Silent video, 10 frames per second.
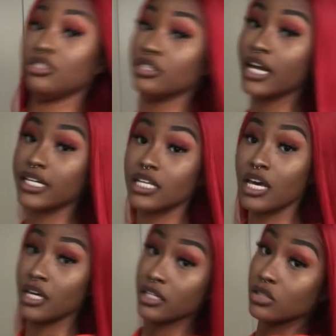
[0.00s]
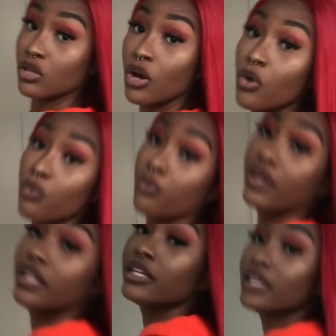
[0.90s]
you guys. It's
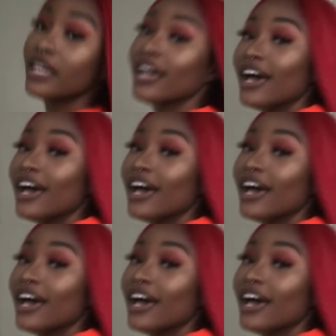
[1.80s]
really